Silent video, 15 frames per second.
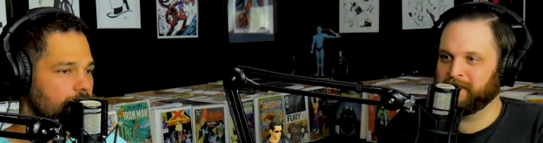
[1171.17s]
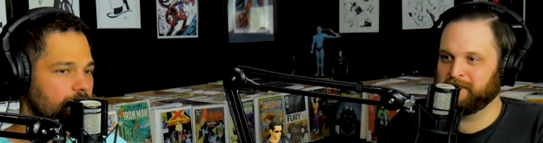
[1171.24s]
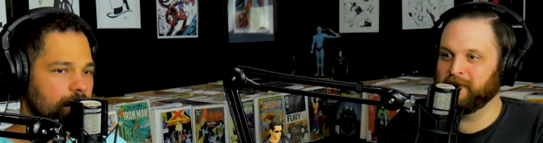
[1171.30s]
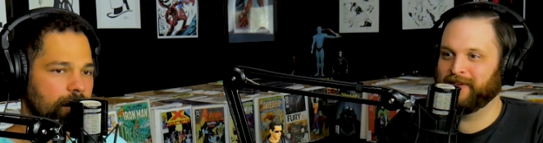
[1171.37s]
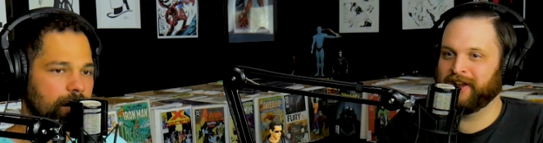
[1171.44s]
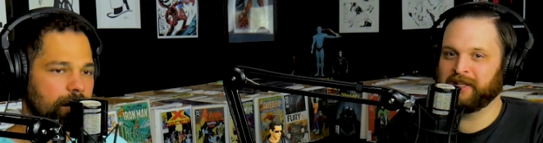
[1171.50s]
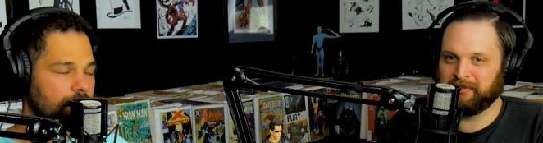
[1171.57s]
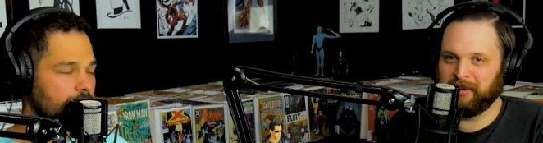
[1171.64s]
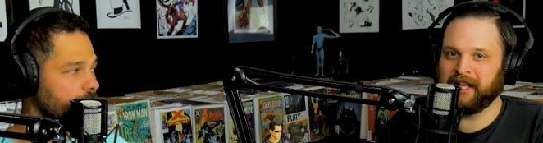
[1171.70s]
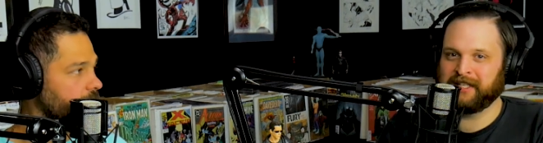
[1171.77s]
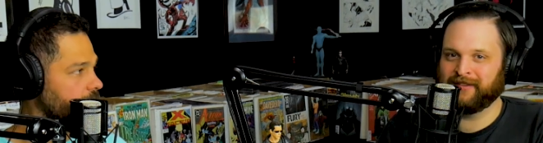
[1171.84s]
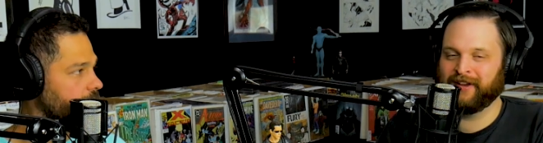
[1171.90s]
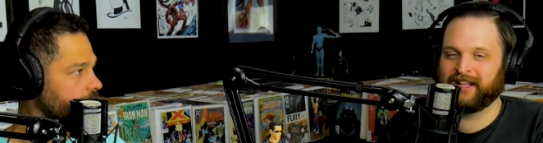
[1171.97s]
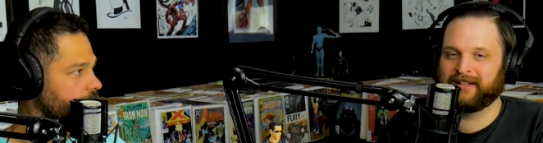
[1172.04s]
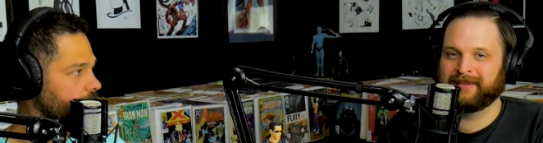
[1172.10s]
Speaker 1: This movie has
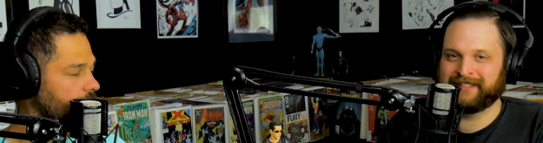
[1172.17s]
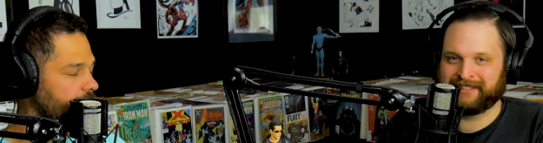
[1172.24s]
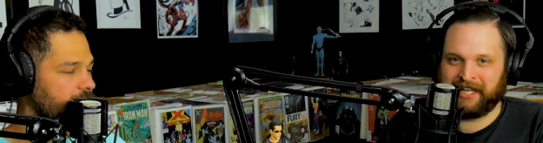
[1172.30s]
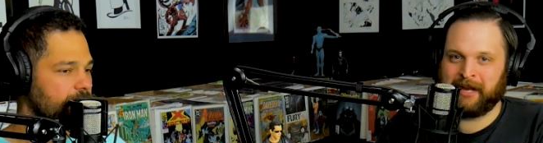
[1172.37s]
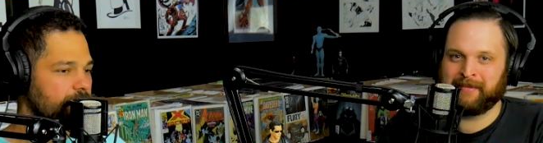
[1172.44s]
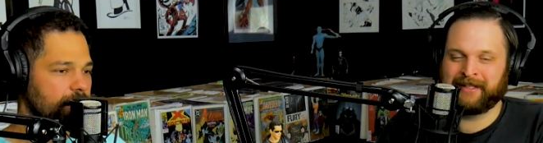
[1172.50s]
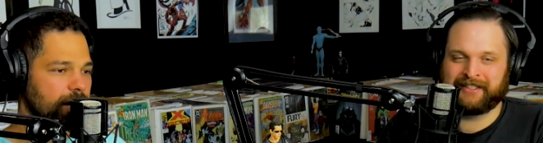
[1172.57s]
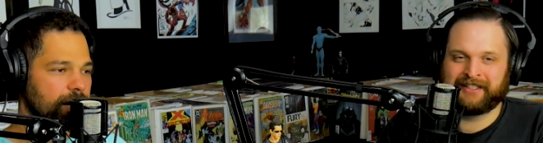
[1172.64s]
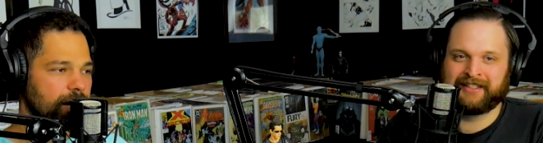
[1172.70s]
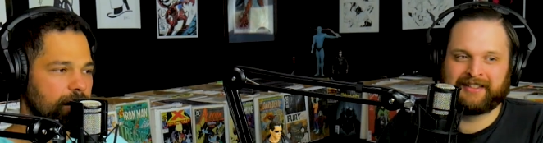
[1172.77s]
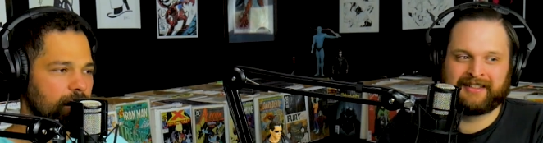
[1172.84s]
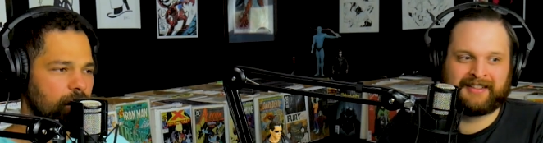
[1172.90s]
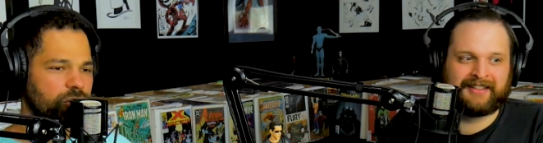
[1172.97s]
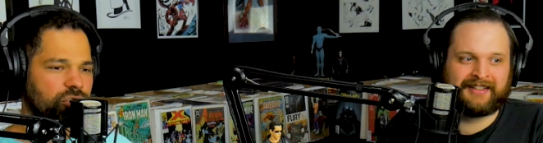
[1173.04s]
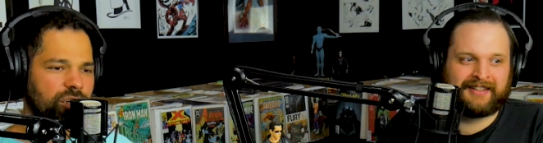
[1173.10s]
plot development. Damn
Speaker 2: it!
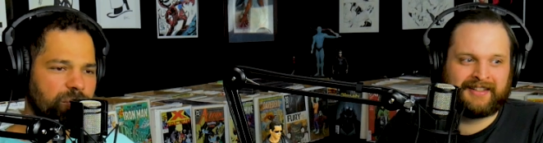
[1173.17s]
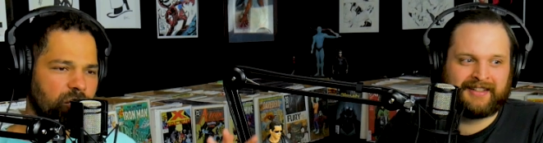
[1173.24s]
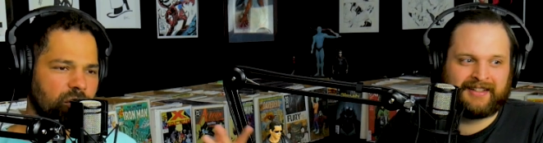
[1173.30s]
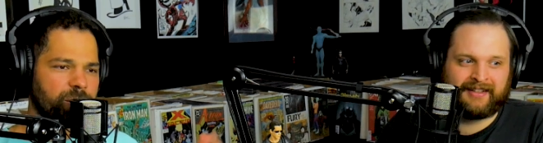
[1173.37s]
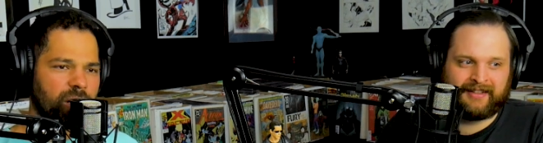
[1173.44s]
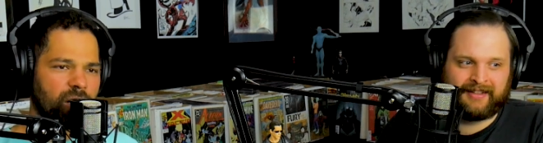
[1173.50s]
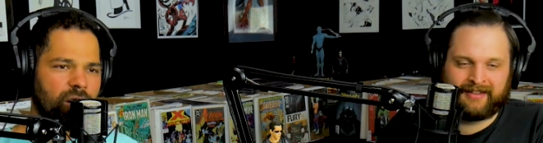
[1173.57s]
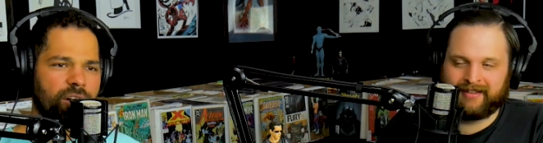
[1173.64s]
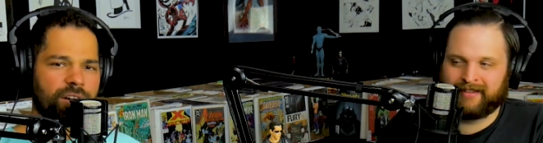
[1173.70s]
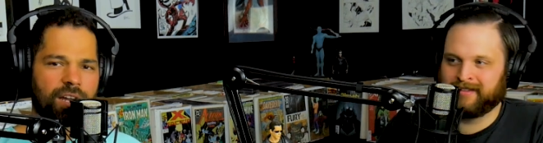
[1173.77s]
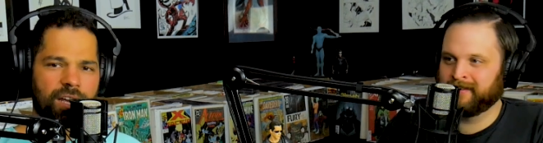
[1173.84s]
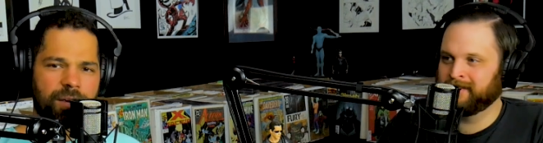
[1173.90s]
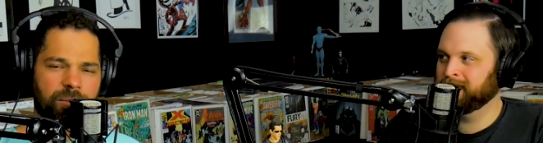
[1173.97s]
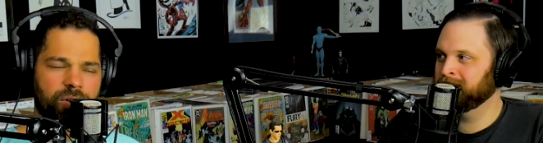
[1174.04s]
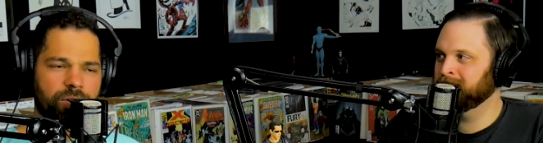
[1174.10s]
oh, she broke my heart.
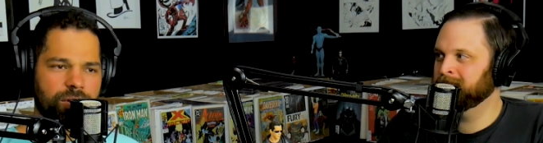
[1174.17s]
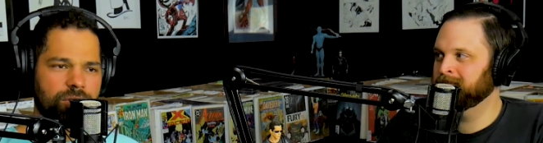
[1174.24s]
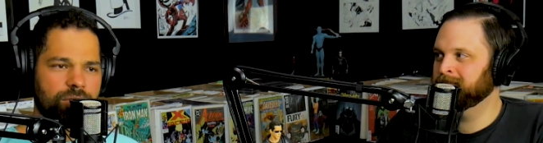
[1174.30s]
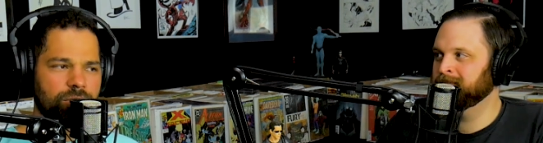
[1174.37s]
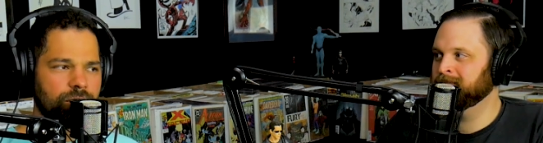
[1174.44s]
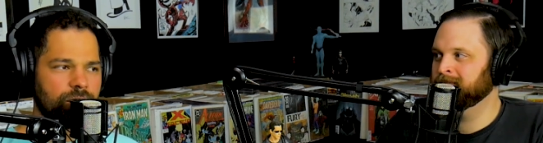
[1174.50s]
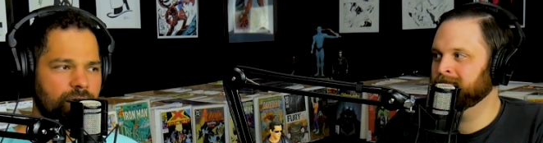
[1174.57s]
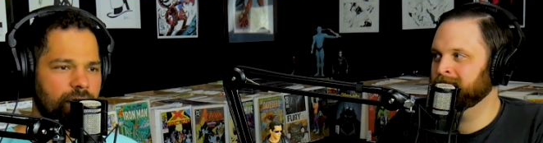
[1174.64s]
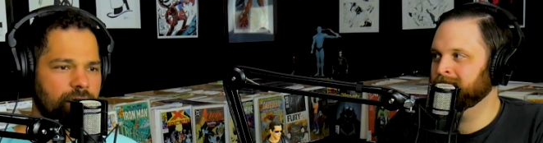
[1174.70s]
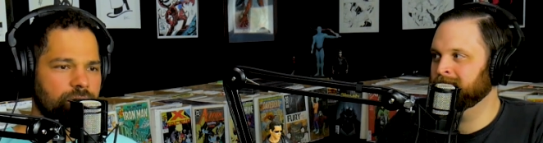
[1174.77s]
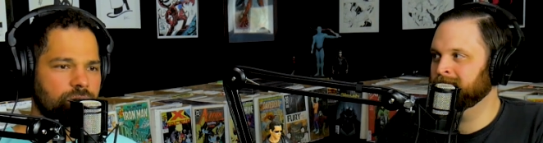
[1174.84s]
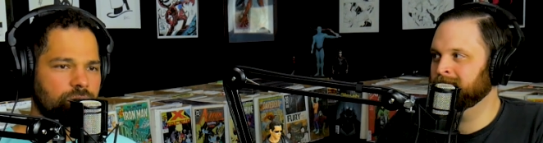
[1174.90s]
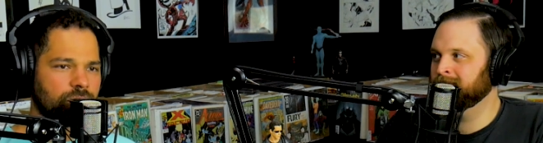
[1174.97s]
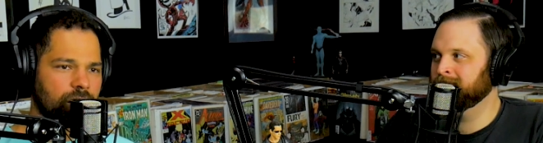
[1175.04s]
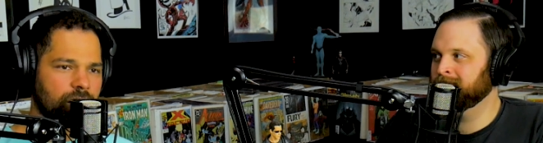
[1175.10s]
I'm going to
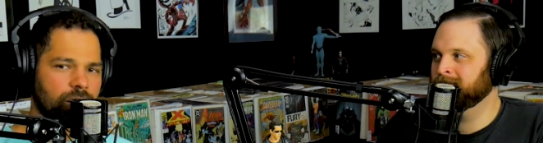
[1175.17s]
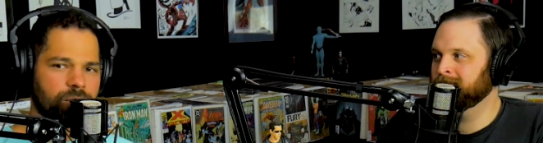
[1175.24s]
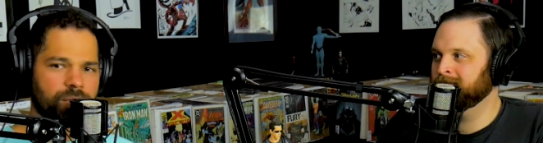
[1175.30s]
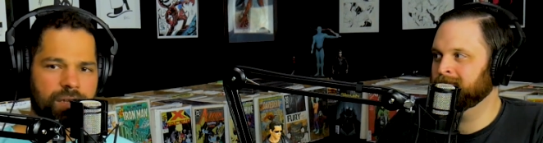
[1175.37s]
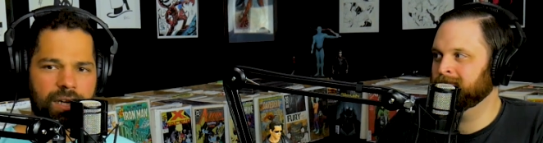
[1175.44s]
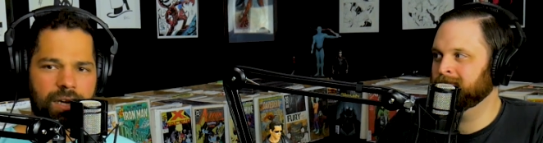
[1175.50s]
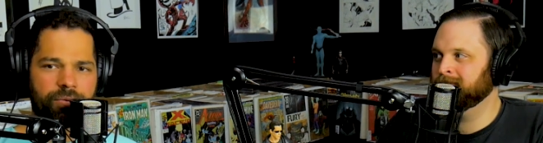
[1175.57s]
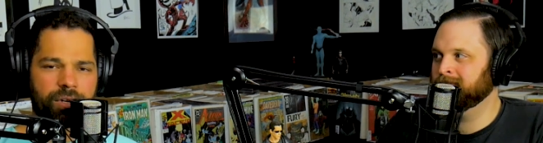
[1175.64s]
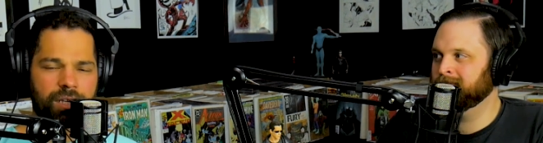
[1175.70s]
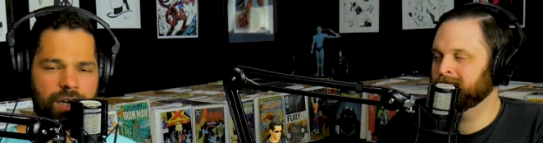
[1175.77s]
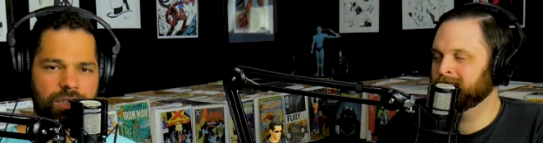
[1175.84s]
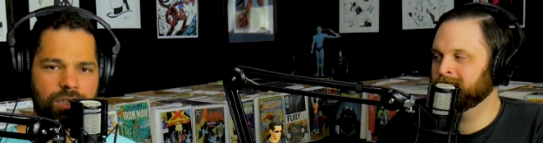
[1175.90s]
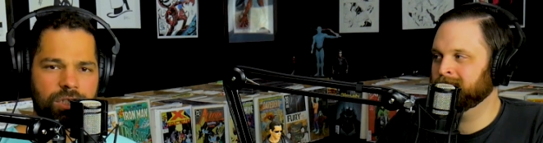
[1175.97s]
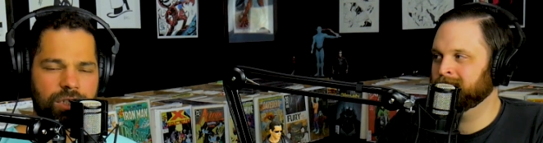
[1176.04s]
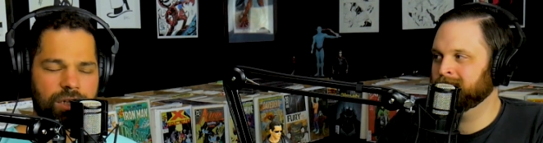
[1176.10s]
now struggle with that
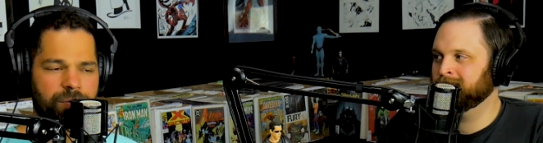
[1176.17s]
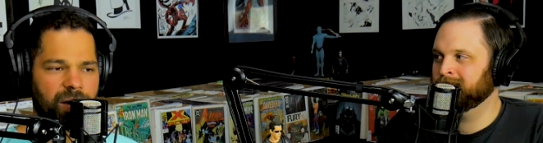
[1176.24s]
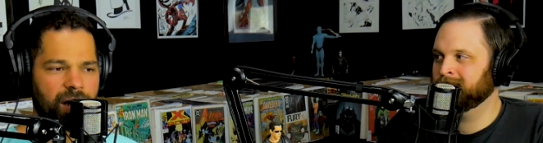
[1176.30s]
relationship